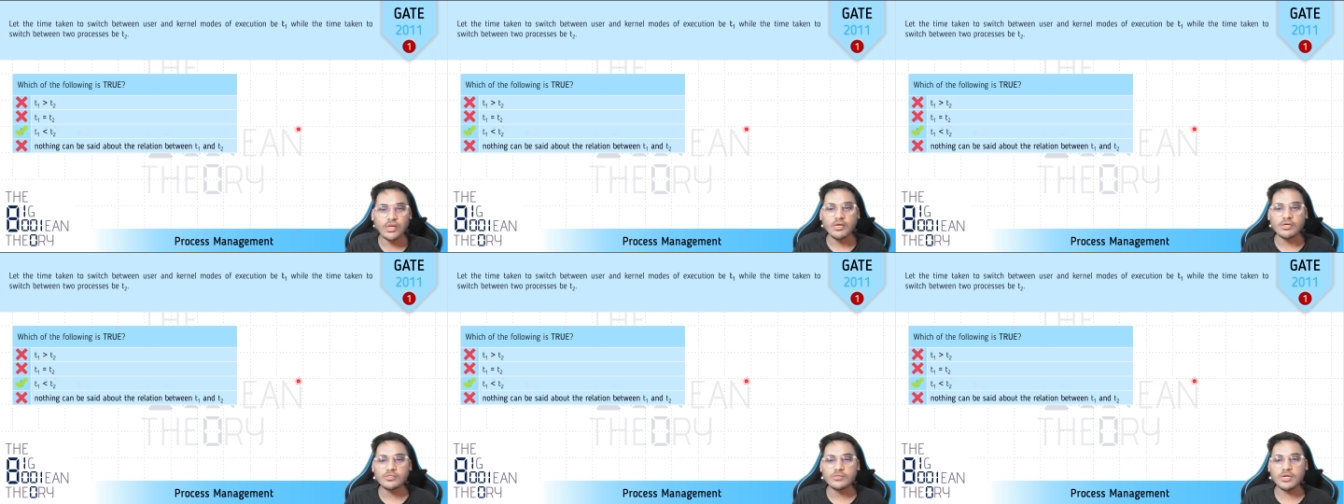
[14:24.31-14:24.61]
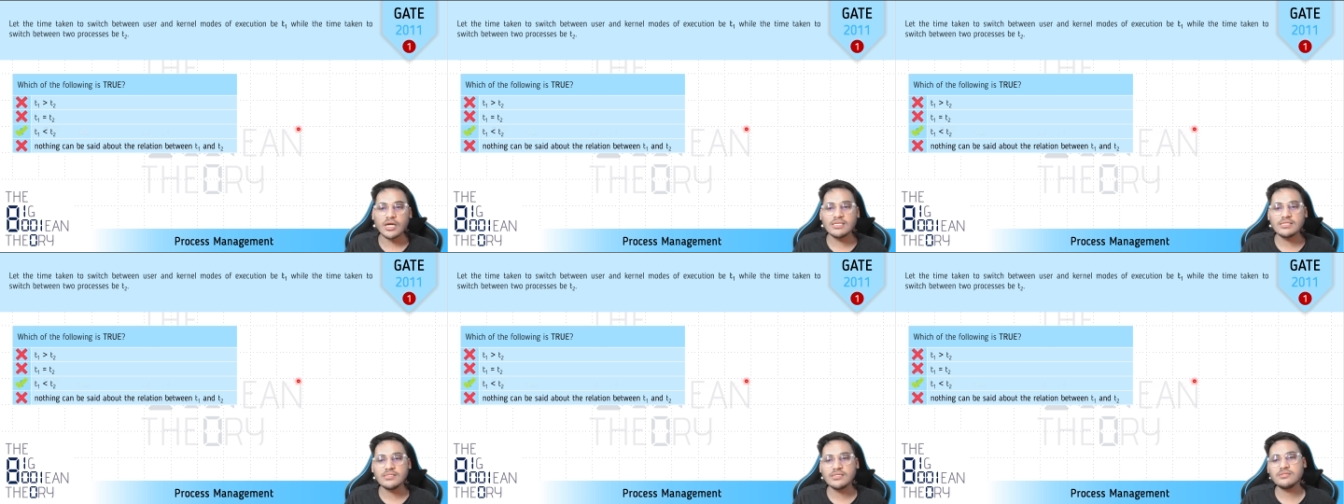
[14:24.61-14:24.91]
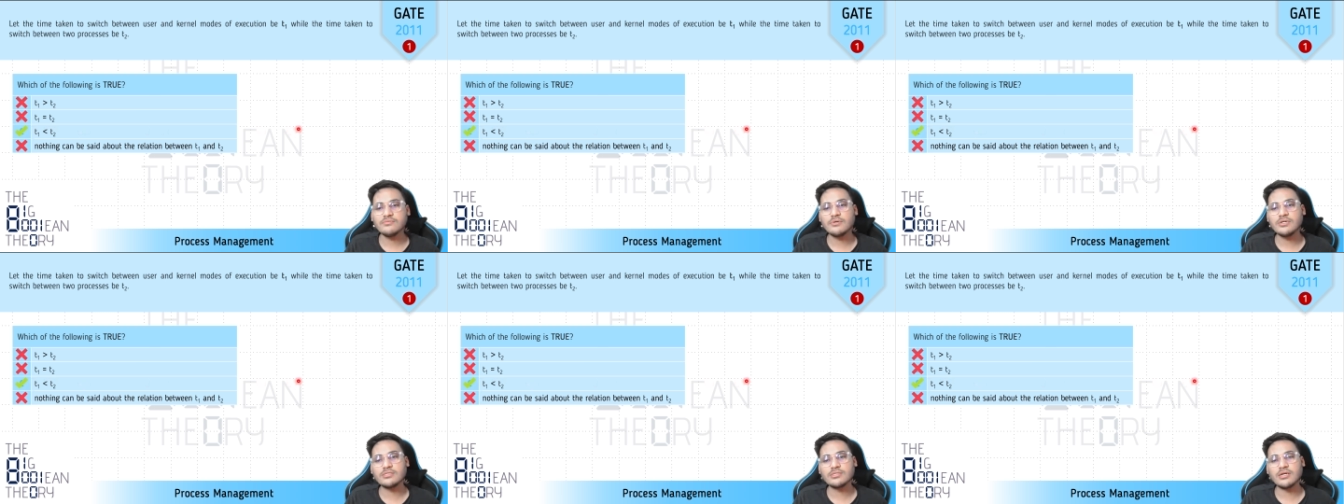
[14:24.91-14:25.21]
So guys, this
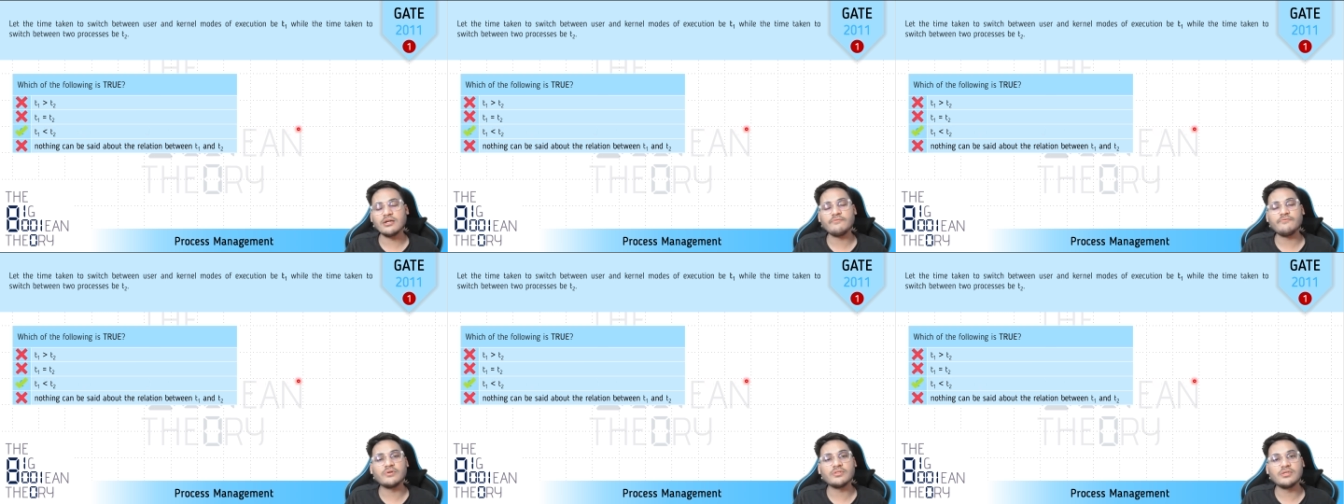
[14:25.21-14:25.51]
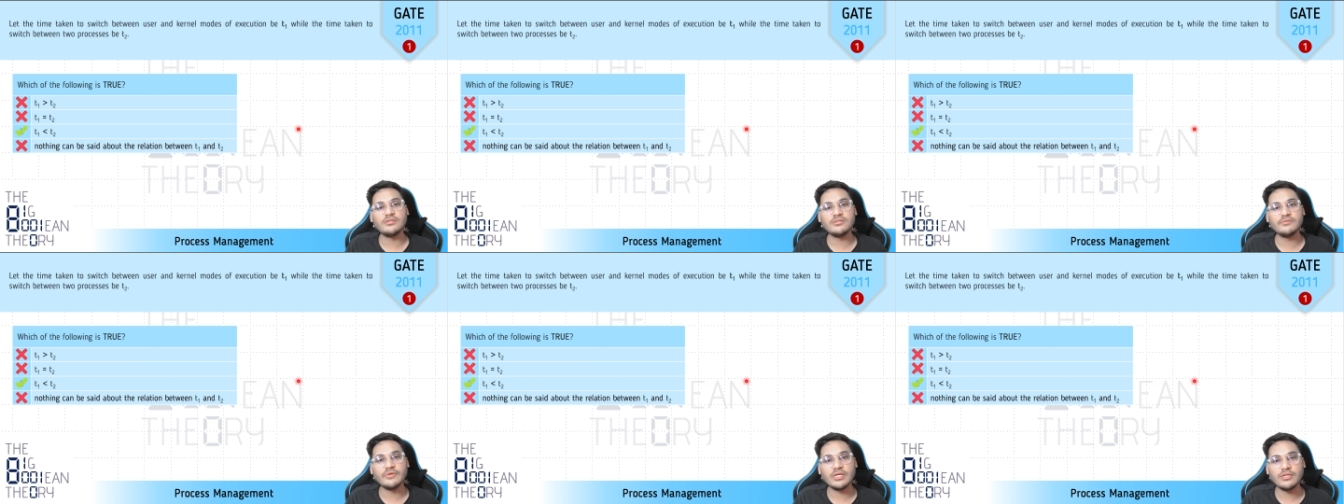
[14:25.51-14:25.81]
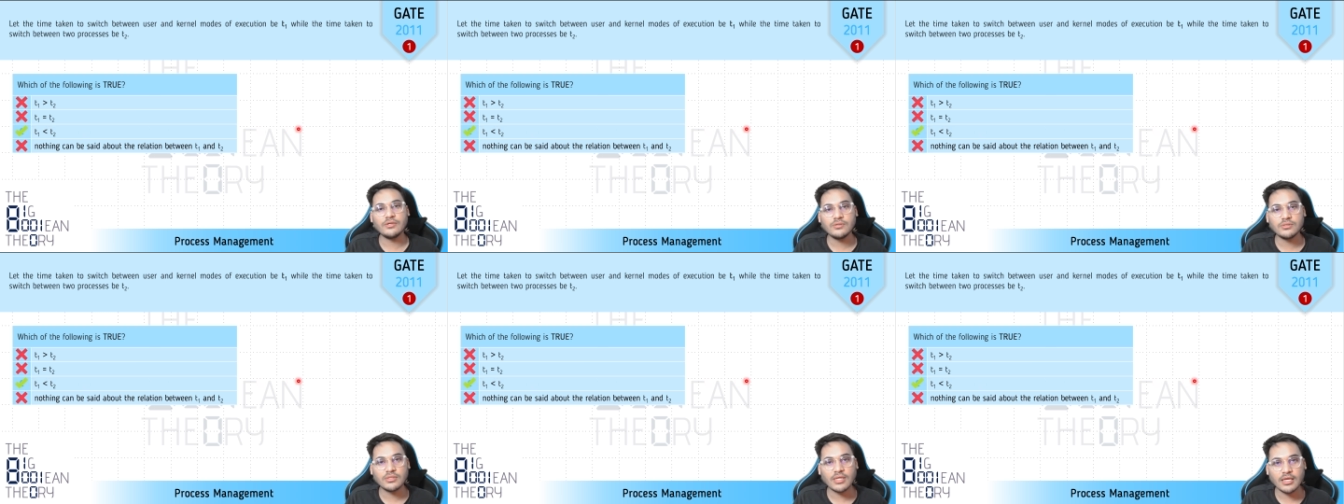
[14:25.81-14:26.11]
was it for this
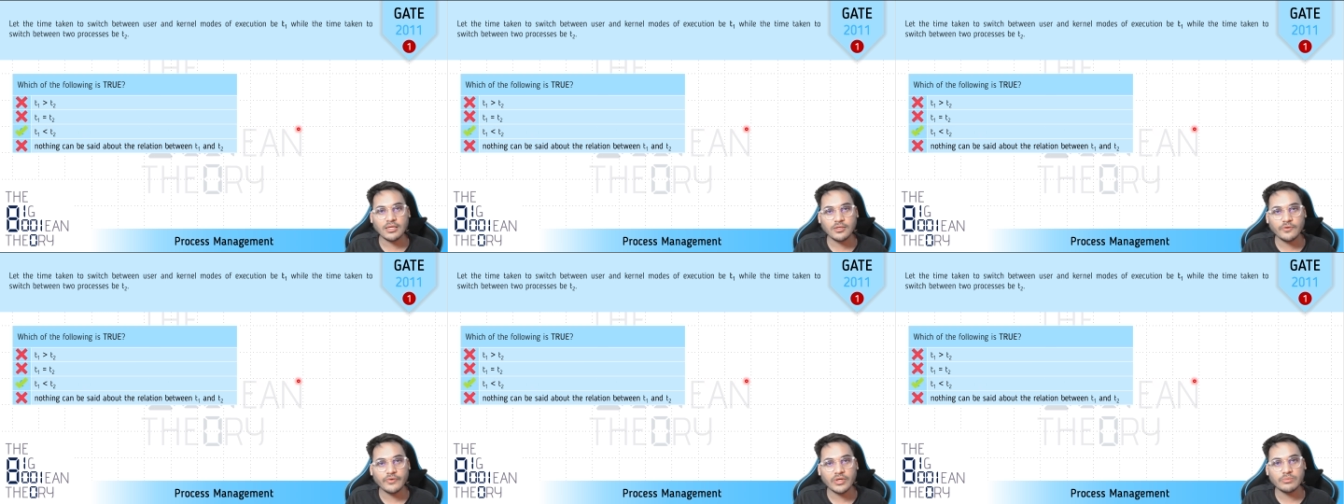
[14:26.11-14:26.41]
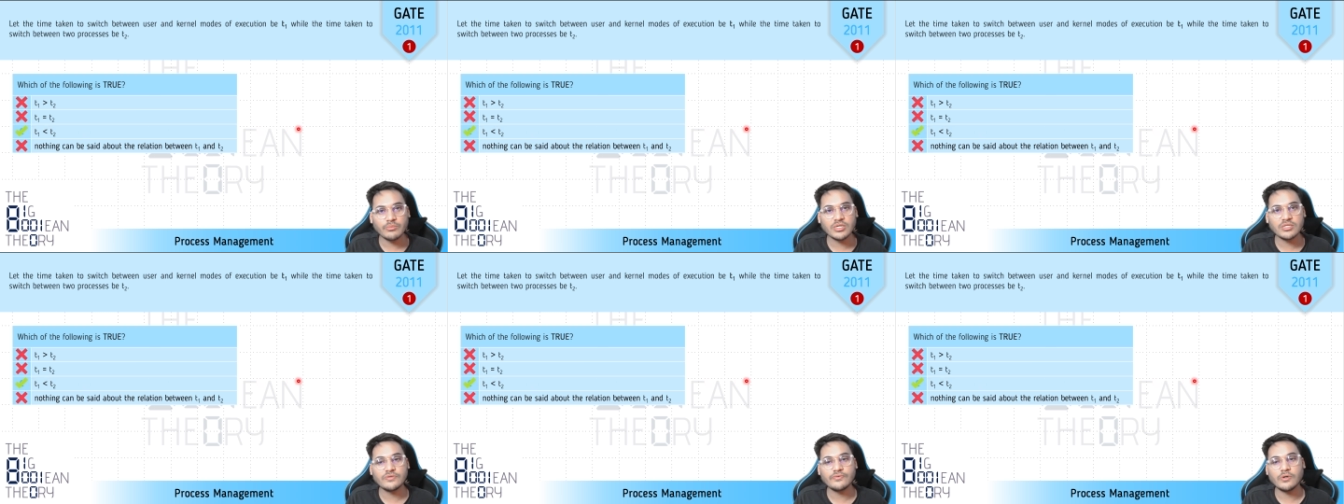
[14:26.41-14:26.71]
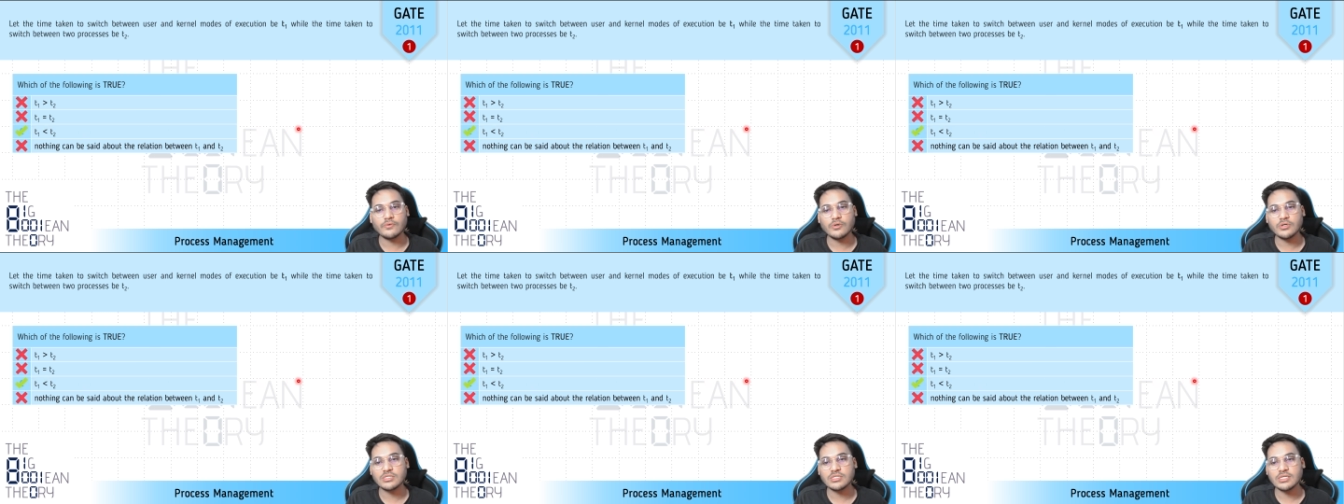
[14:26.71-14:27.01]
video. Thank you very much for
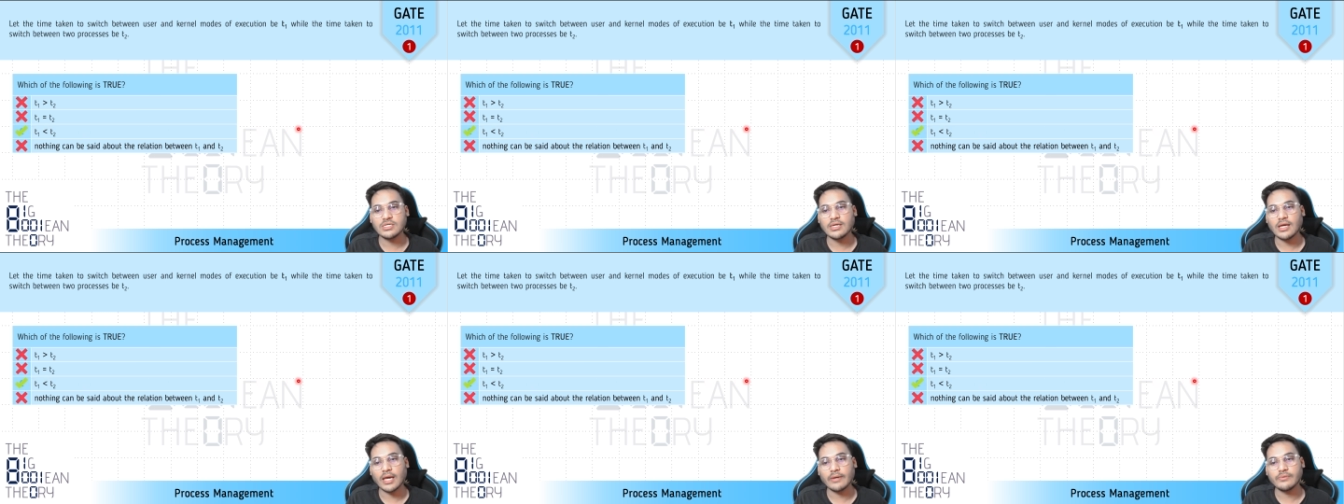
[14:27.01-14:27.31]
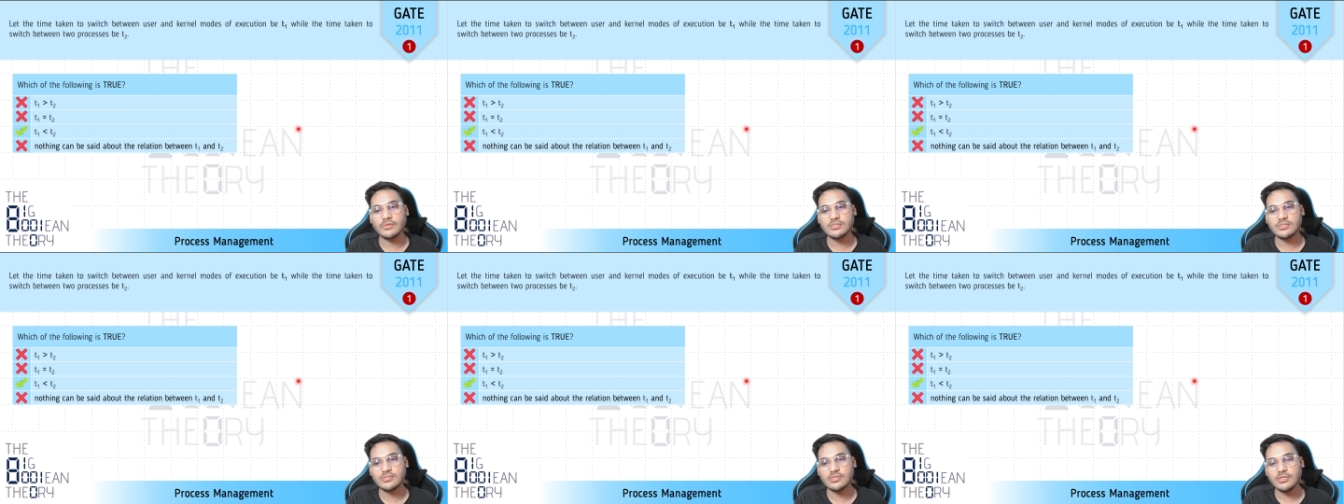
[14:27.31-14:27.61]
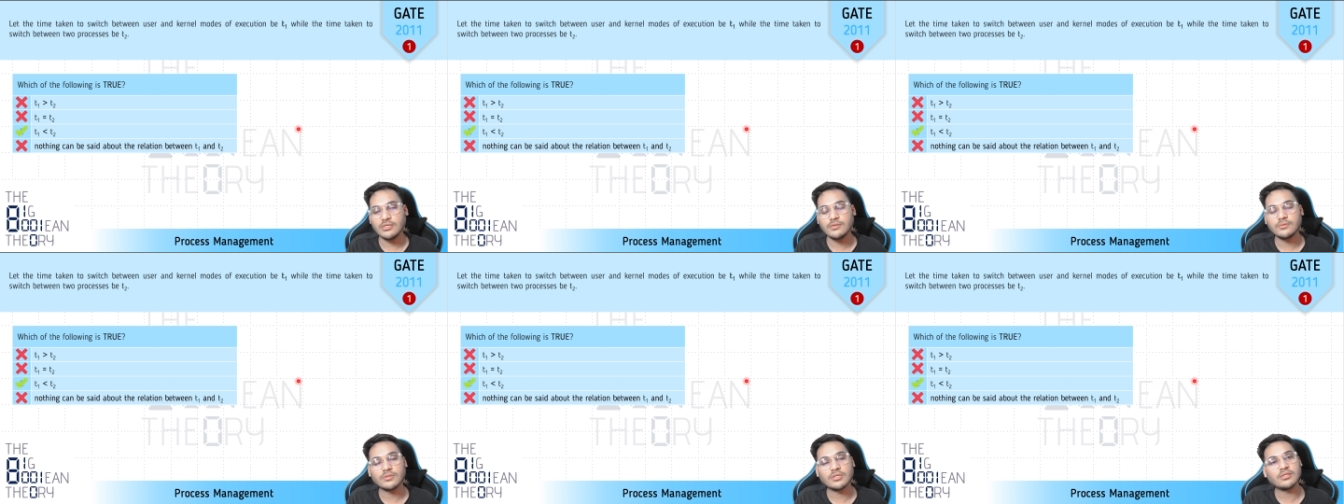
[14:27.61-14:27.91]
watching. I will see
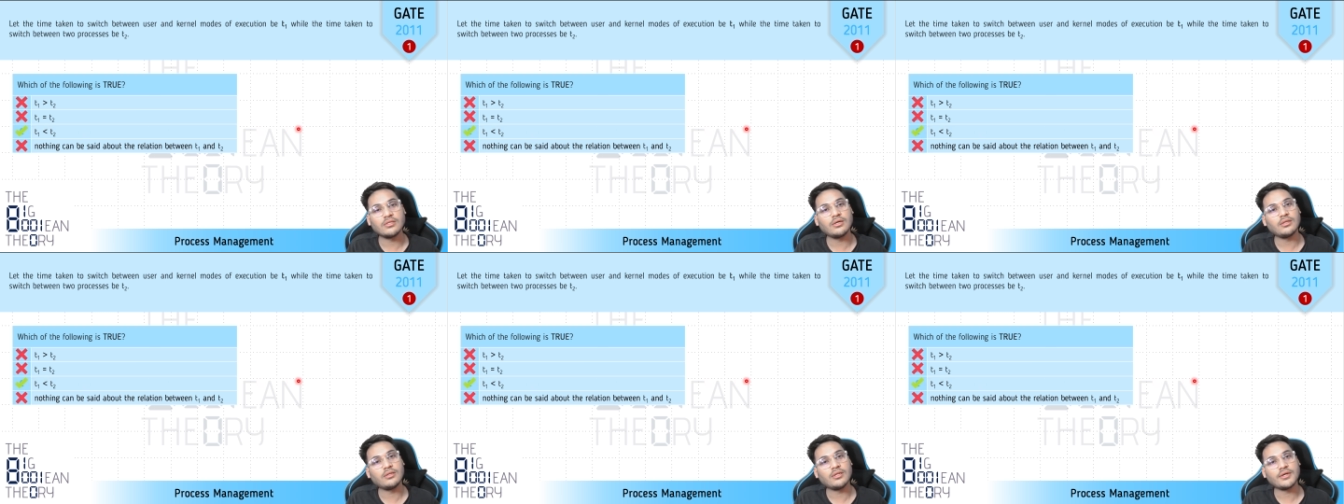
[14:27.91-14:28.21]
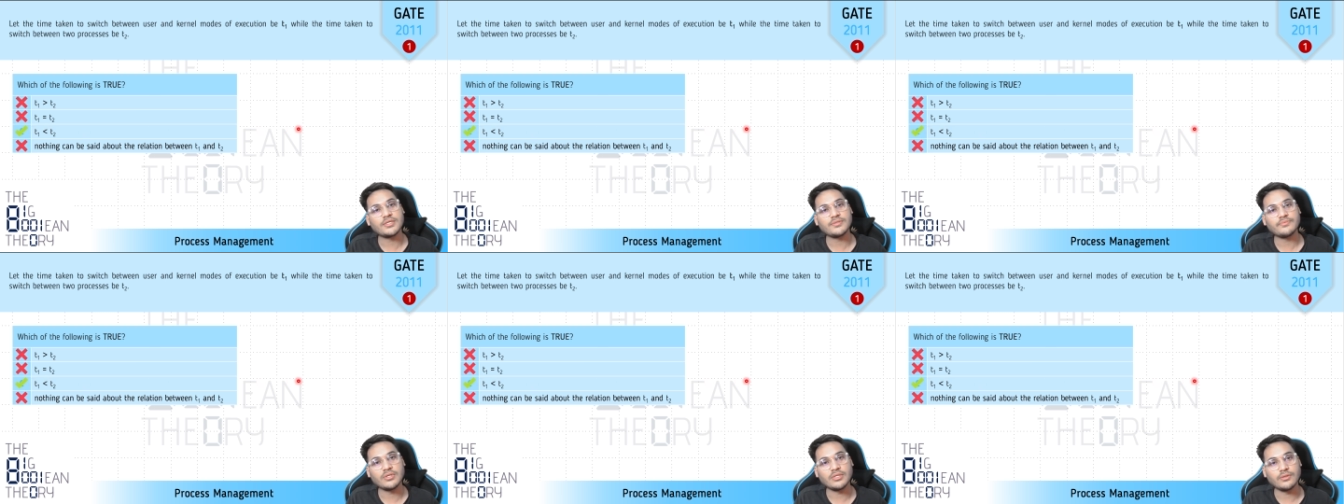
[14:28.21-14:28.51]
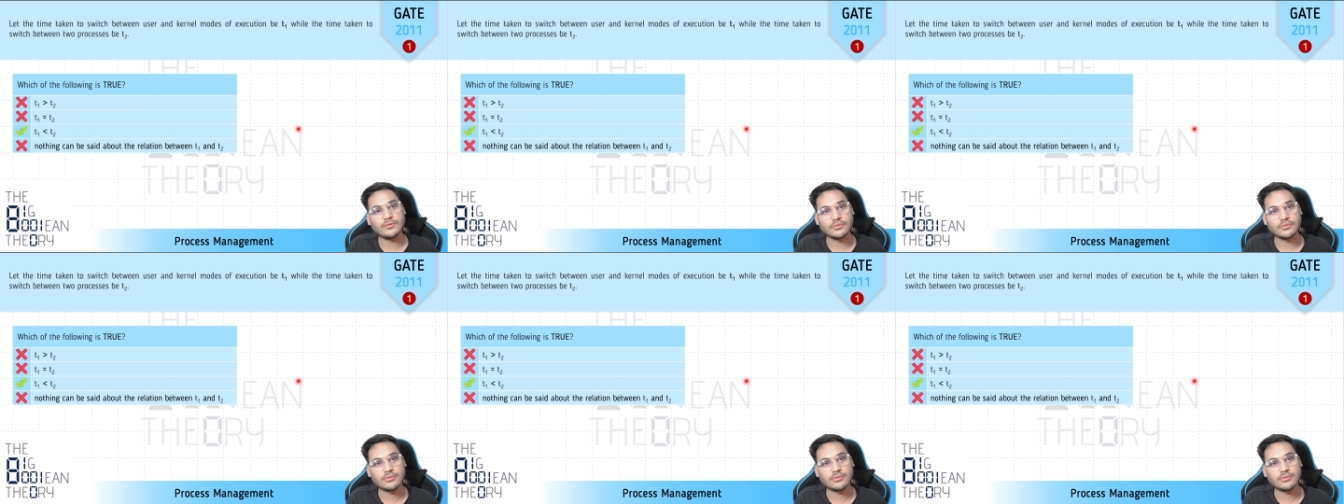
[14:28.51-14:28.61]
you in the next video.